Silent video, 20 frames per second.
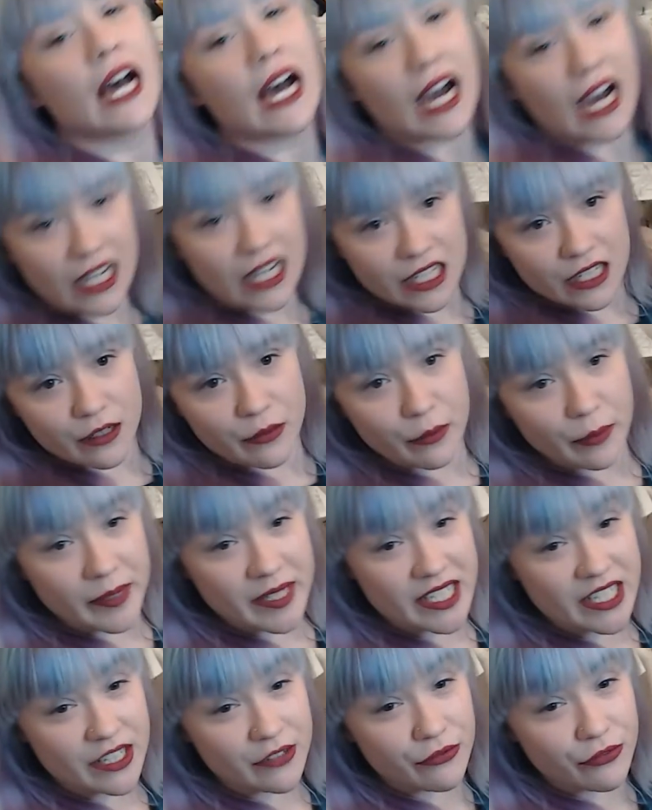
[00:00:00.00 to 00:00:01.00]
I did a
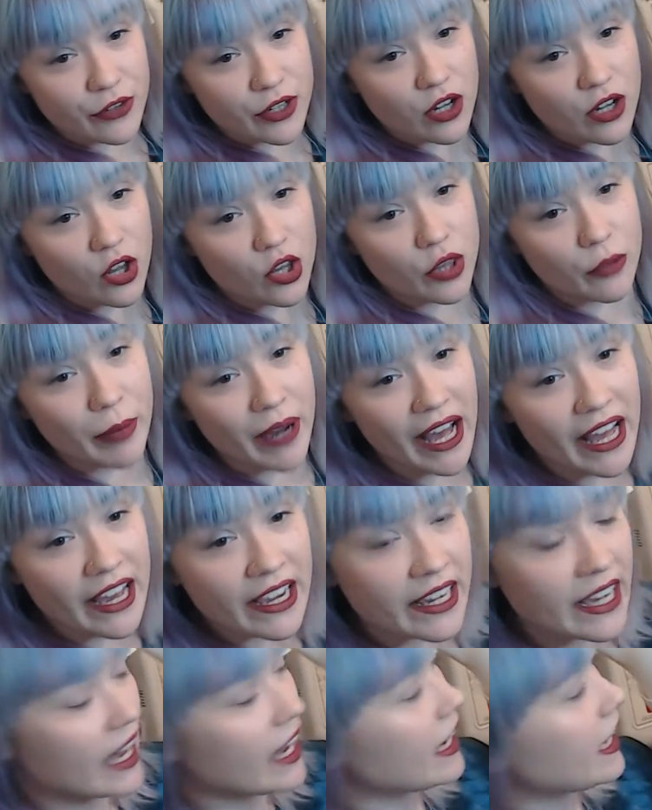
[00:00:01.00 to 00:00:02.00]
bit different on the
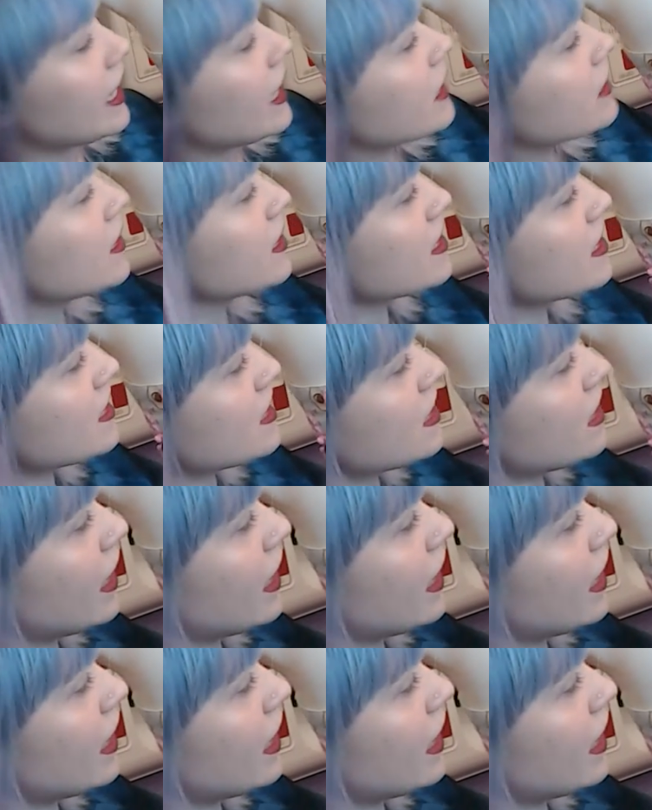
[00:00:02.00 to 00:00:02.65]
back. I had this